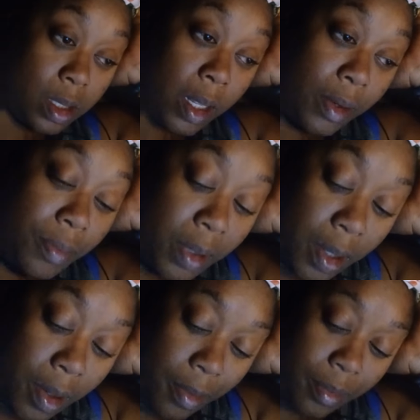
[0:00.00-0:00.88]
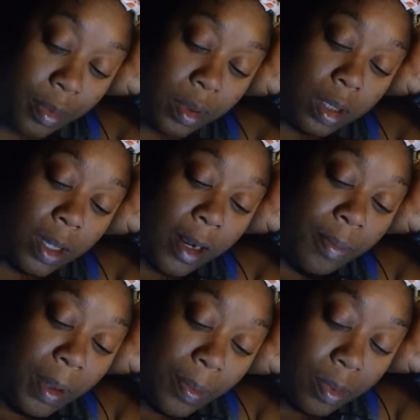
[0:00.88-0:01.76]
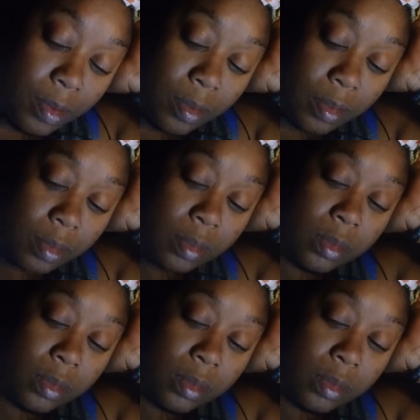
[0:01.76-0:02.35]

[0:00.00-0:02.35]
like we know, a lot of people